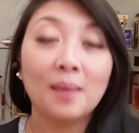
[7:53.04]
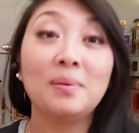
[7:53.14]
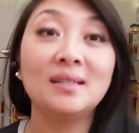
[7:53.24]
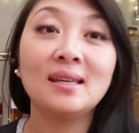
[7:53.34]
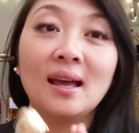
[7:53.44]

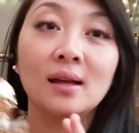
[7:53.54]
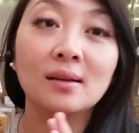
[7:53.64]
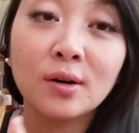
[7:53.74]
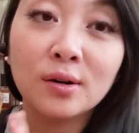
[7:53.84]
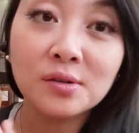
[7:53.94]
But yeah,
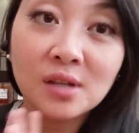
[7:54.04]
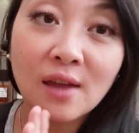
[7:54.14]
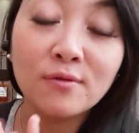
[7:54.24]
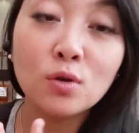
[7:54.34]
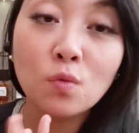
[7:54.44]
girls,
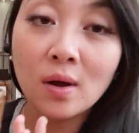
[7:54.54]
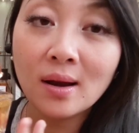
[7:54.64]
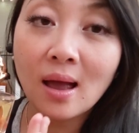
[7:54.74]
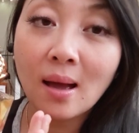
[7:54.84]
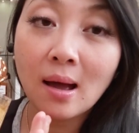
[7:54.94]
if you
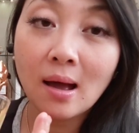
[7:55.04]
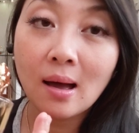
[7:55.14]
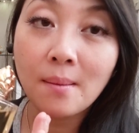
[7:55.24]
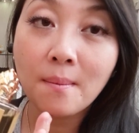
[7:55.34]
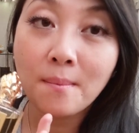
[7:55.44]
want
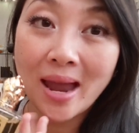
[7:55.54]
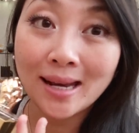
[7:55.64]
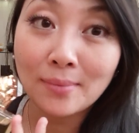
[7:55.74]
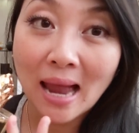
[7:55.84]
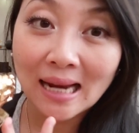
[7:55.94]
a
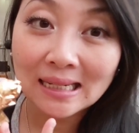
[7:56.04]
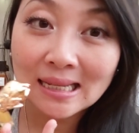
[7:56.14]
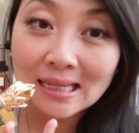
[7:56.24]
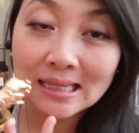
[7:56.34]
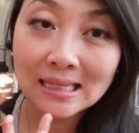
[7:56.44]
man
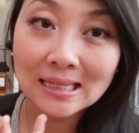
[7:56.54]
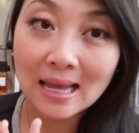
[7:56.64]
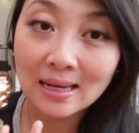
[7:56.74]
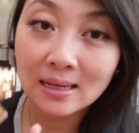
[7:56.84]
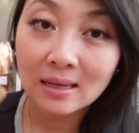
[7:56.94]
magnet
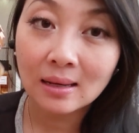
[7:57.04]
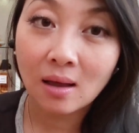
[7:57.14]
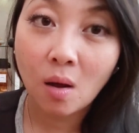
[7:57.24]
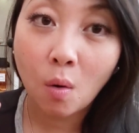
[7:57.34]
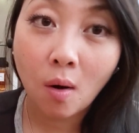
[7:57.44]
scent,
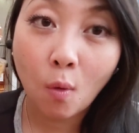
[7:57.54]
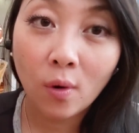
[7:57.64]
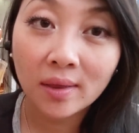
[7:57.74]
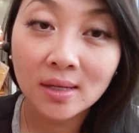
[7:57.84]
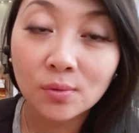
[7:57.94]

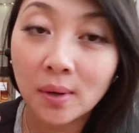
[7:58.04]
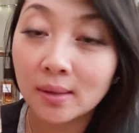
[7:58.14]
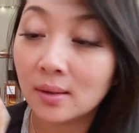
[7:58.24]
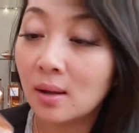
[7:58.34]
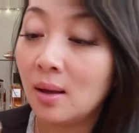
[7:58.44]
wear this
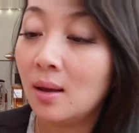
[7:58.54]
one.